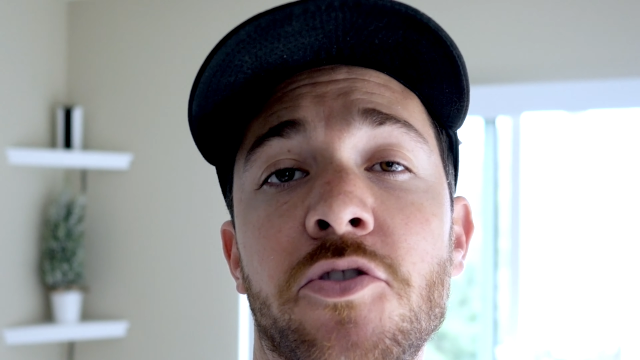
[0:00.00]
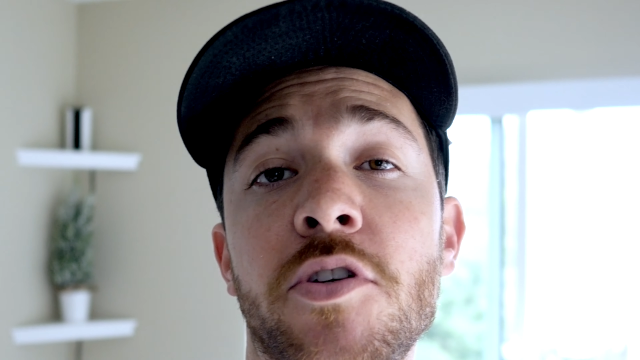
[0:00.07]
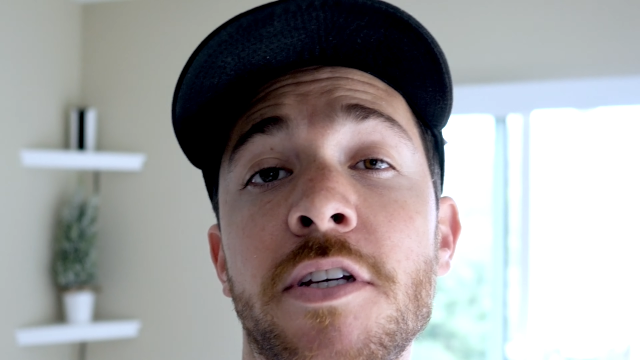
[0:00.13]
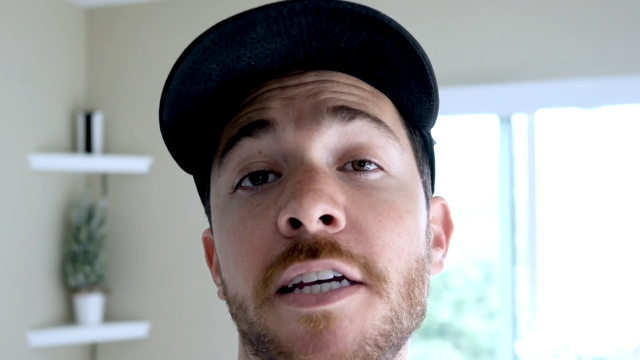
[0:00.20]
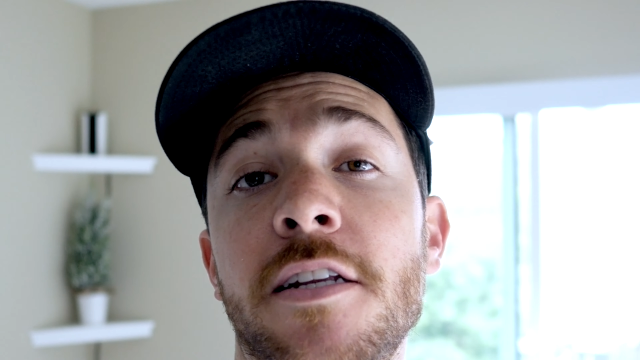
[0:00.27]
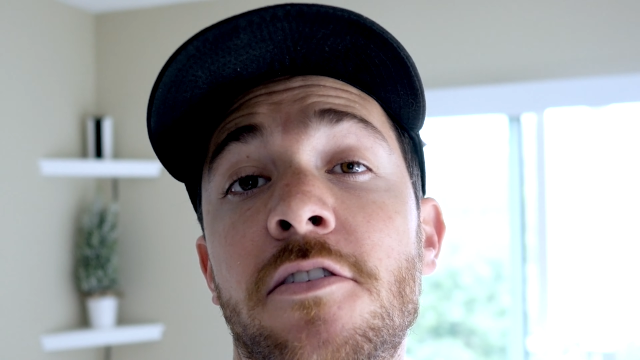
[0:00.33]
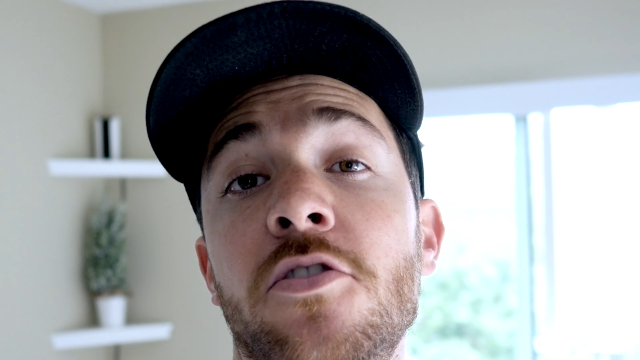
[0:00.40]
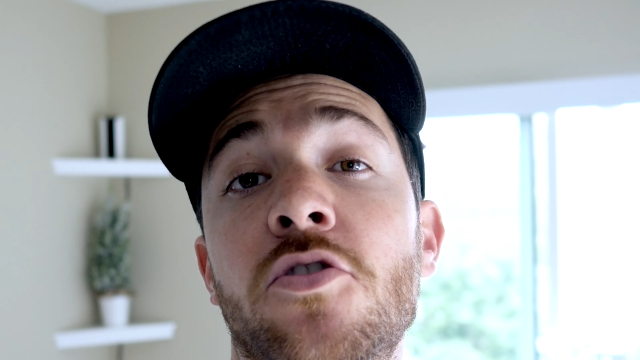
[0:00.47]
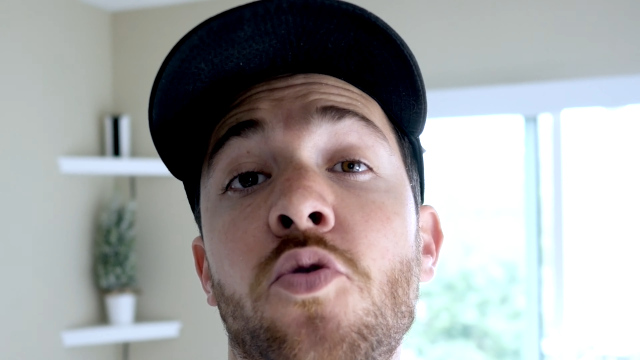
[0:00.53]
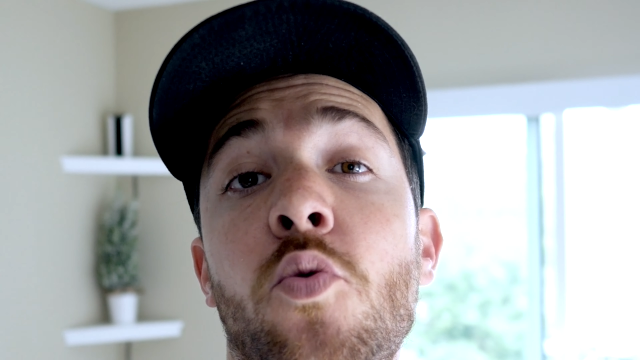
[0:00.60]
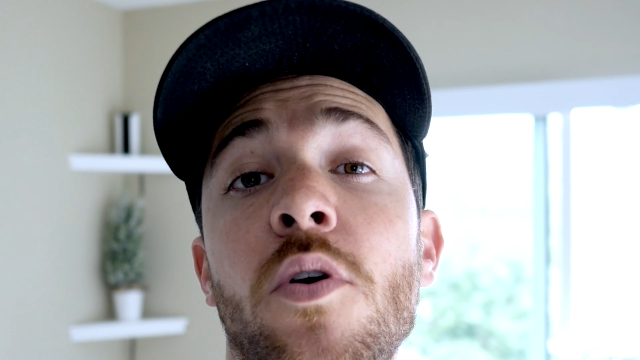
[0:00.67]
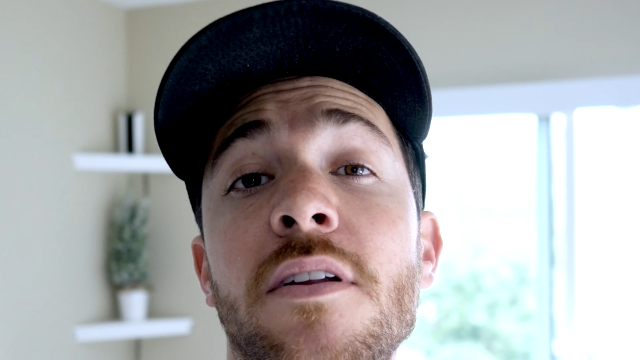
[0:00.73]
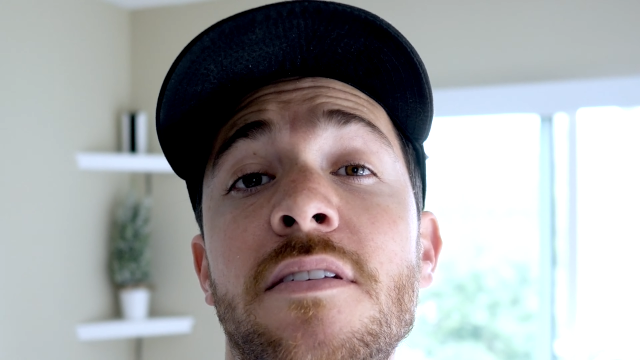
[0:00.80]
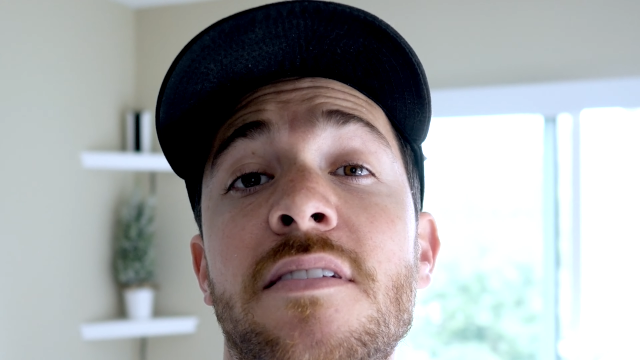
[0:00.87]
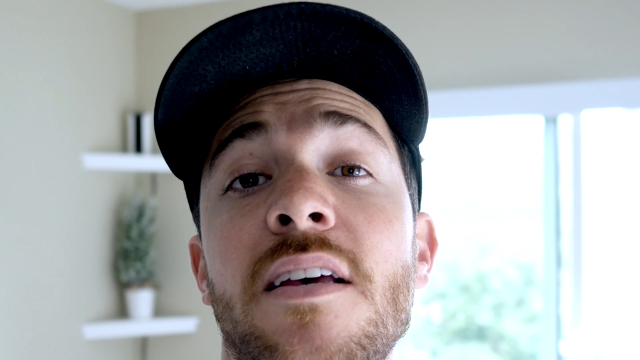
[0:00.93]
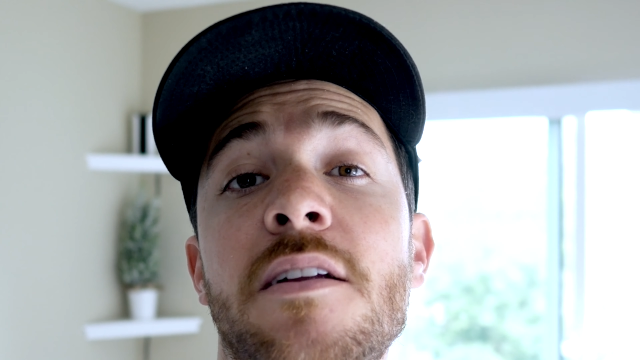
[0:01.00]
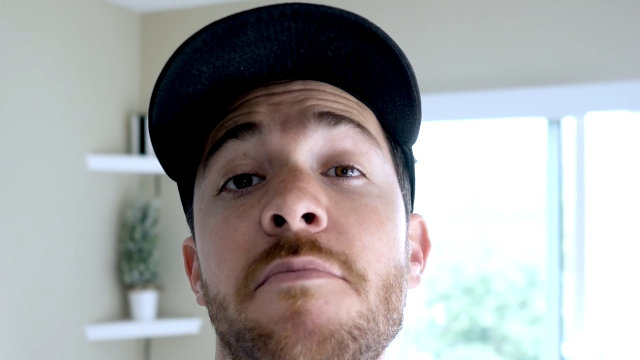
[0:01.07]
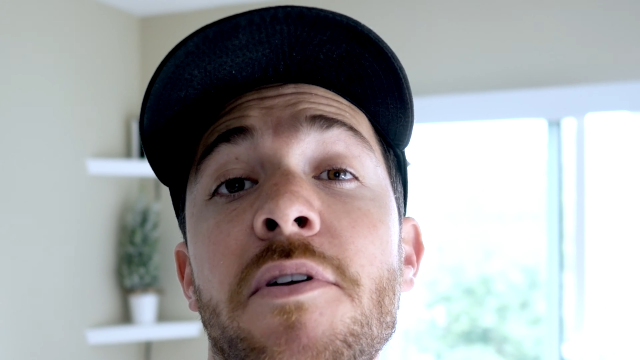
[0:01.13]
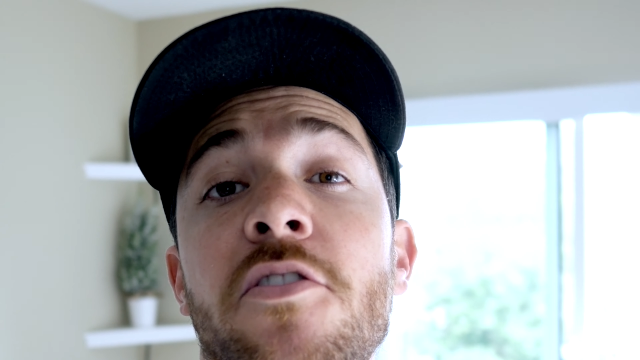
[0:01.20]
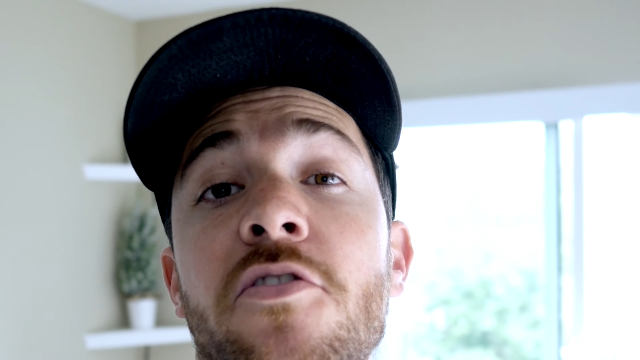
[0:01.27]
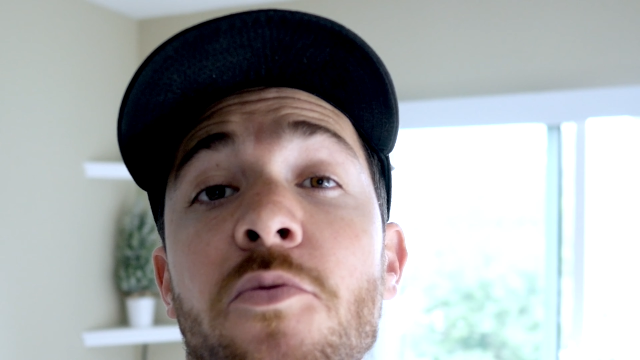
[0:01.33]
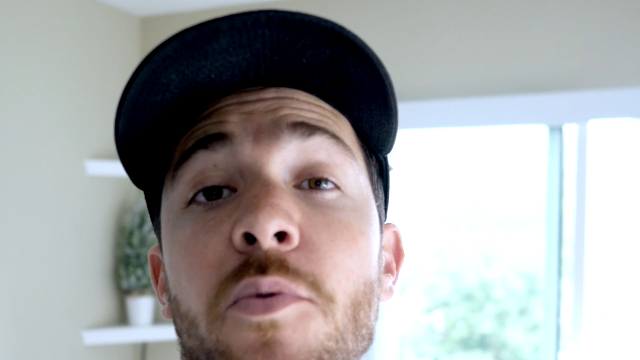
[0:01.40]
You can get to 20
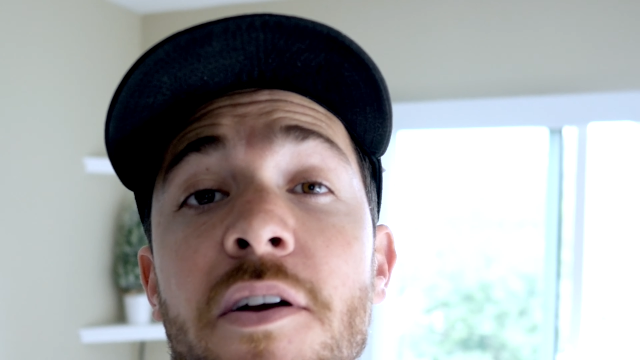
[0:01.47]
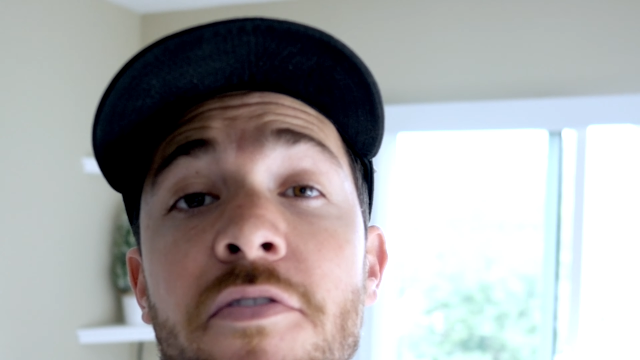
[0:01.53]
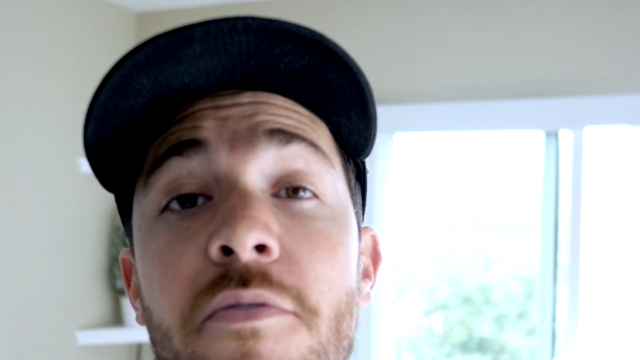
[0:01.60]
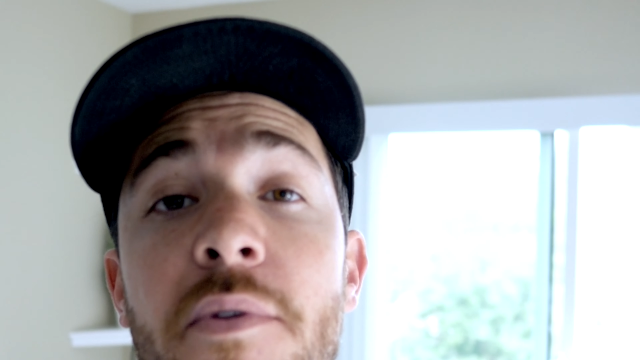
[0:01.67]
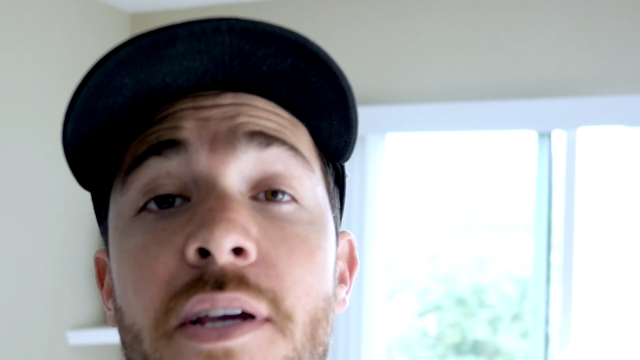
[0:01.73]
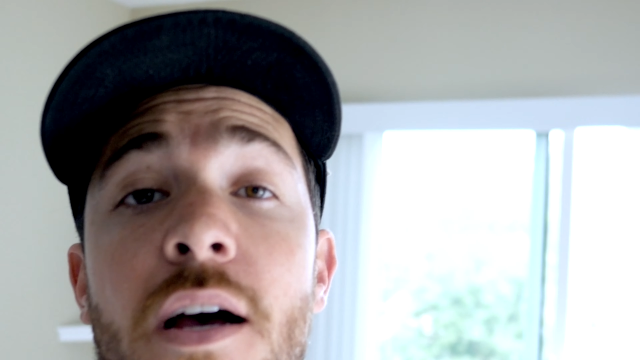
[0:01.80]
centimeters away from the